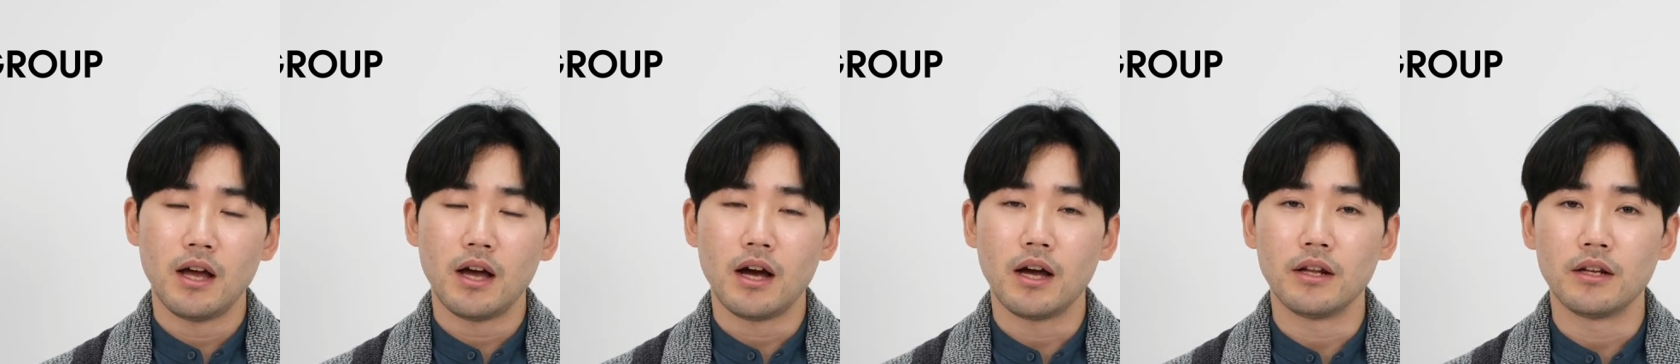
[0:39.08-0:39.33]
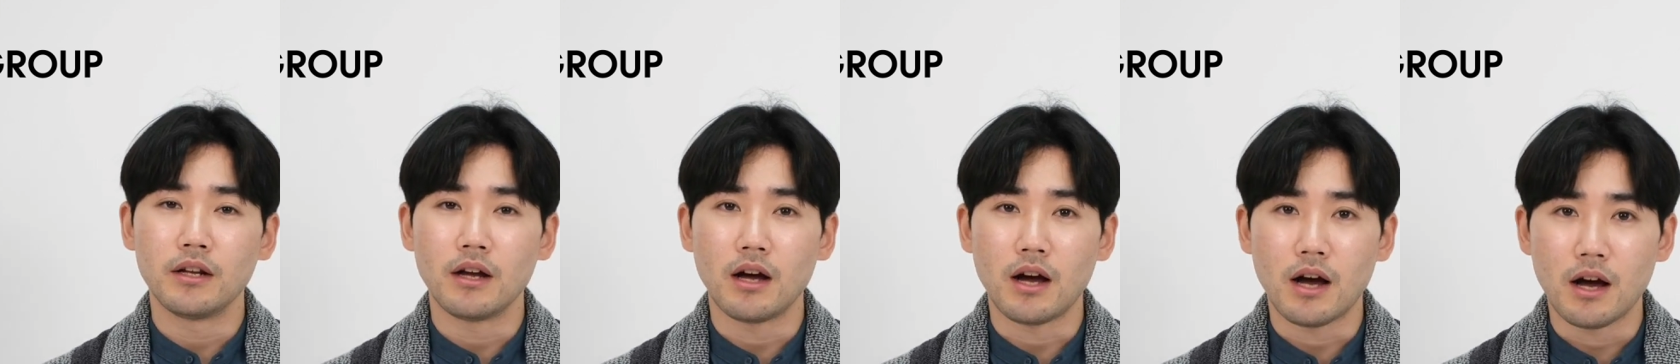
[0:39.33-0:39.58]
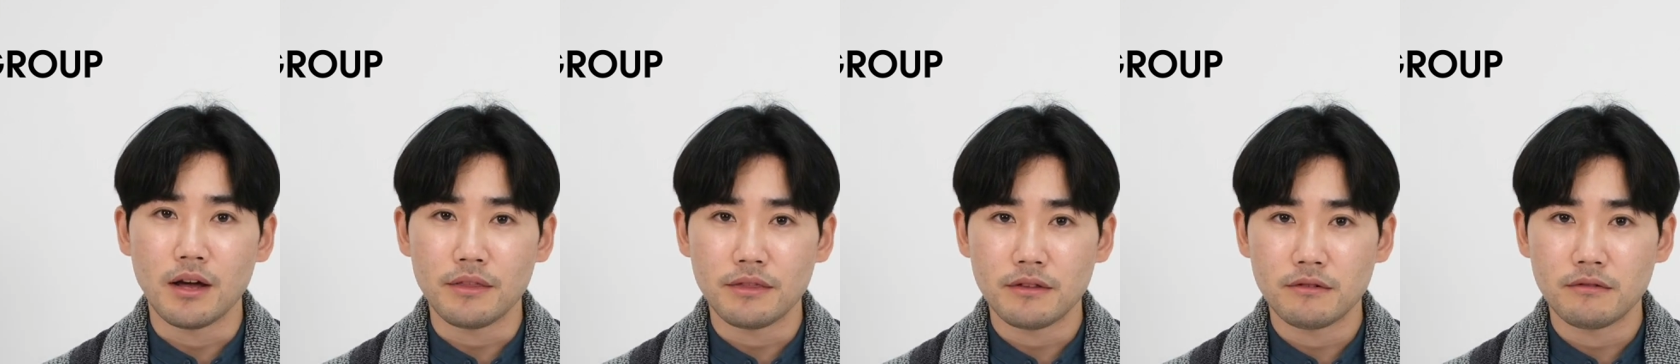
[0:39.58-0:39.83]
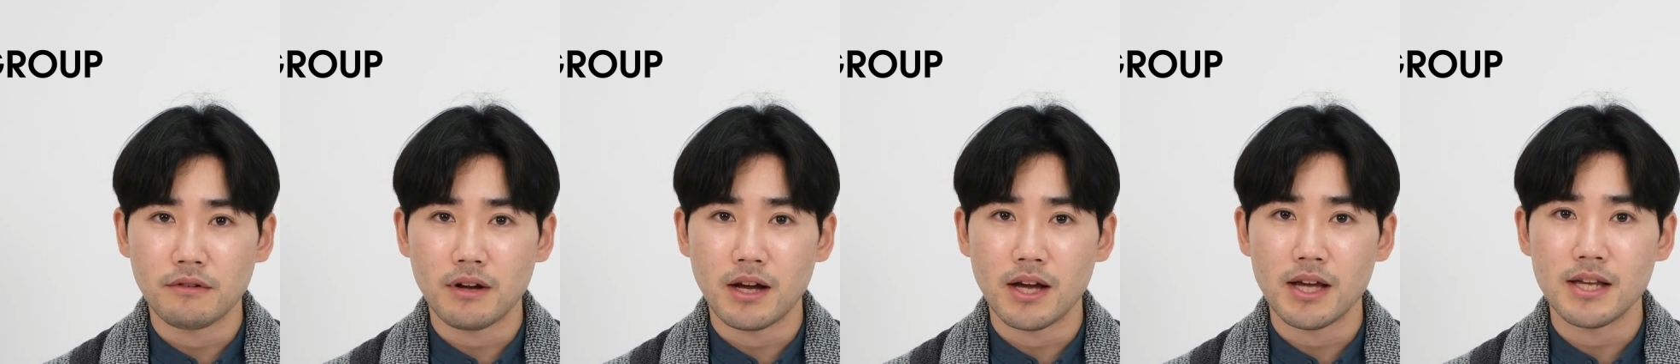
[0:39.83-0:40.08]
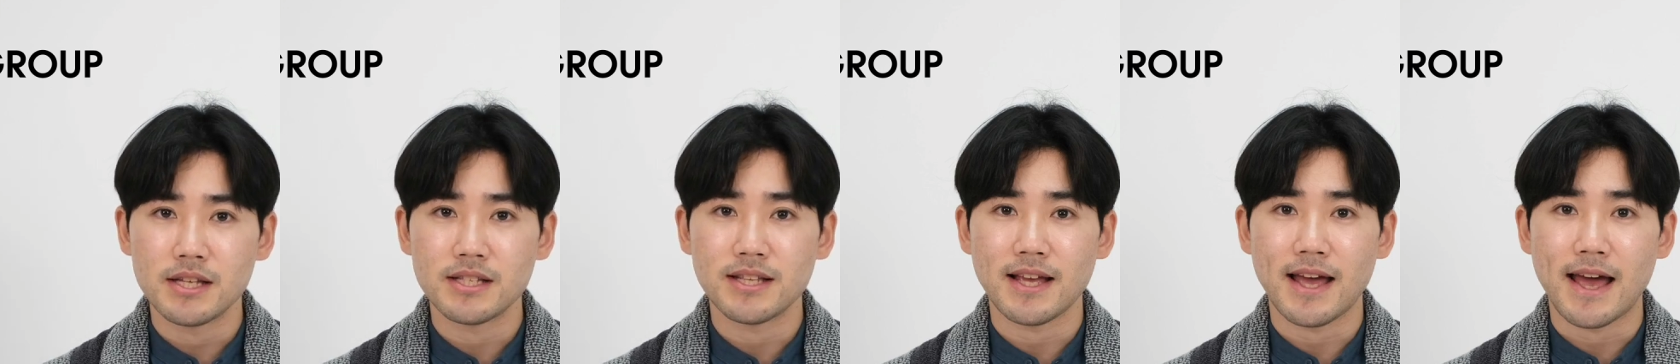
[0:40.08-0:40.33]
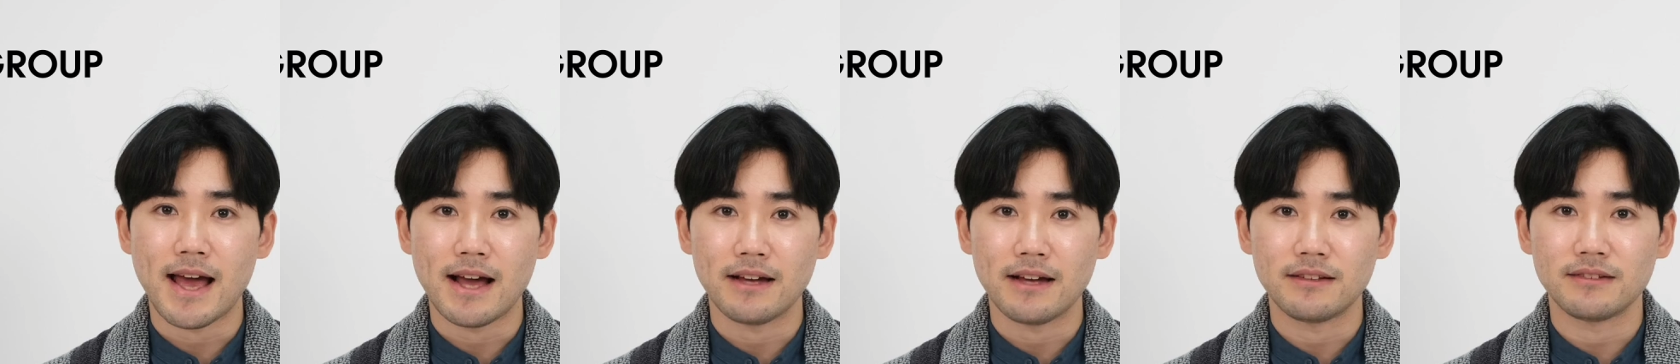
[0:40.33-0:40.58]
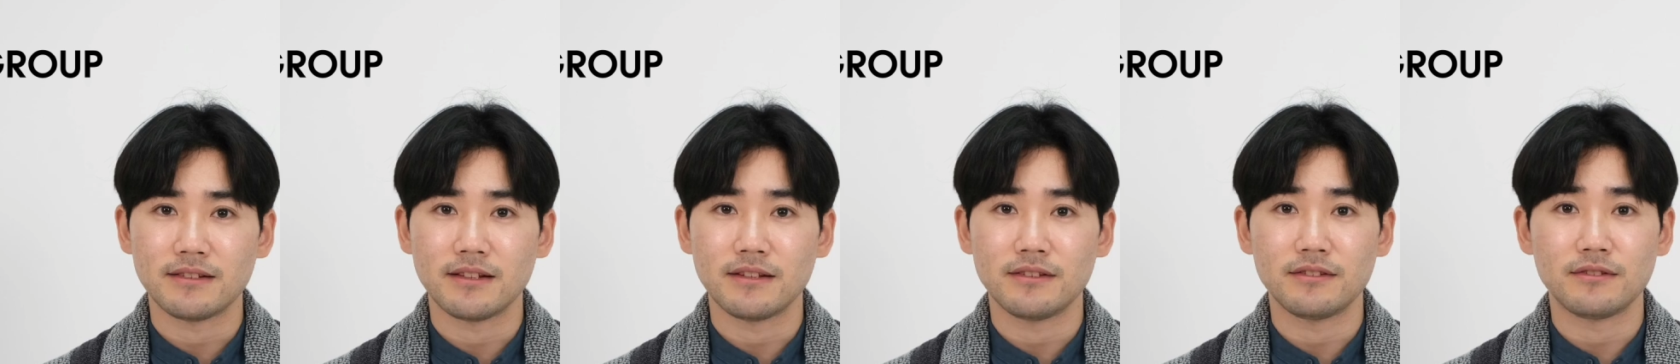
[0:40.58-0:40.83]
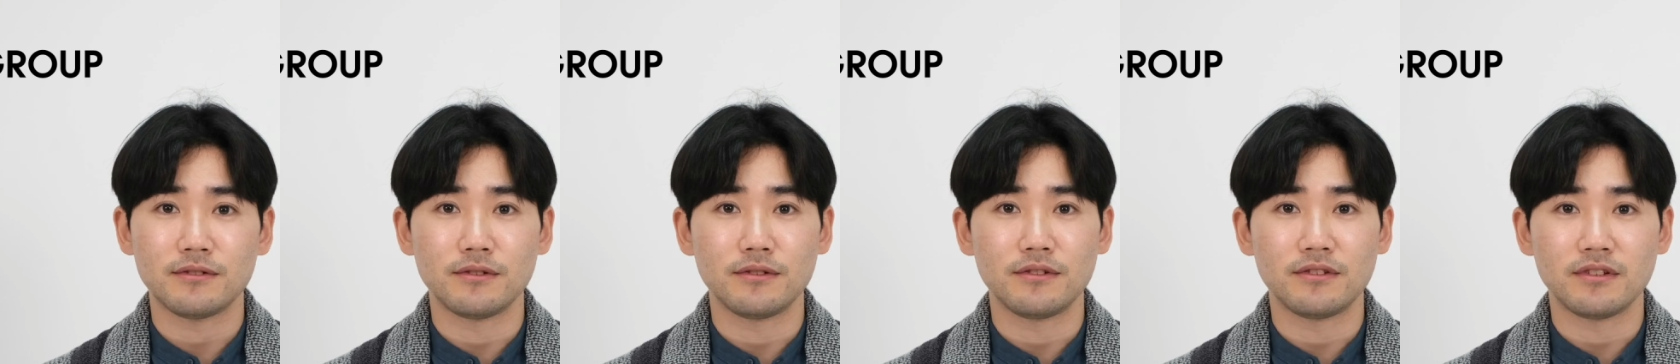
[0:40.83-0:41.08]
Unauthorized access
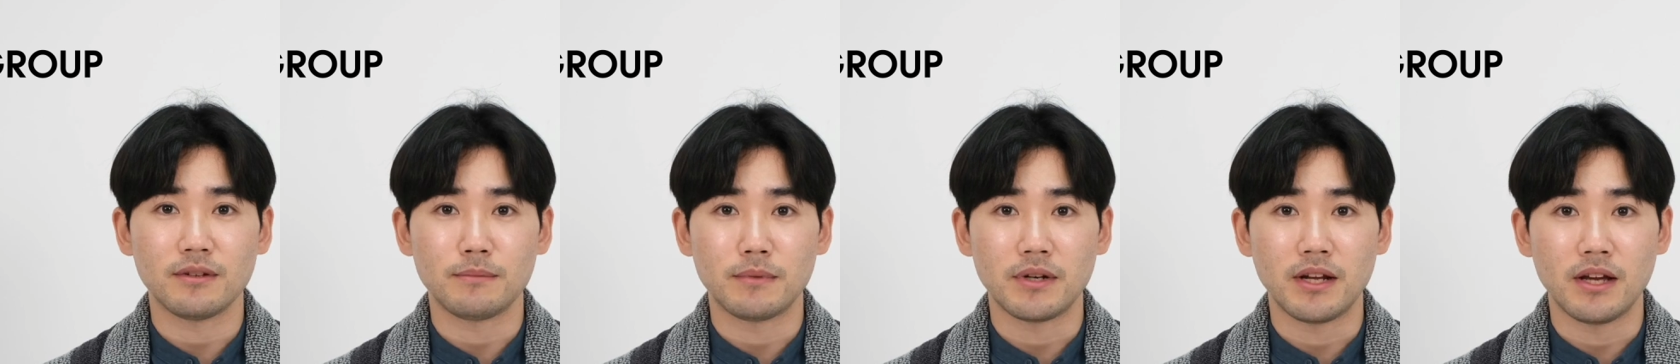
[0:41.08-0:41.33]
to someone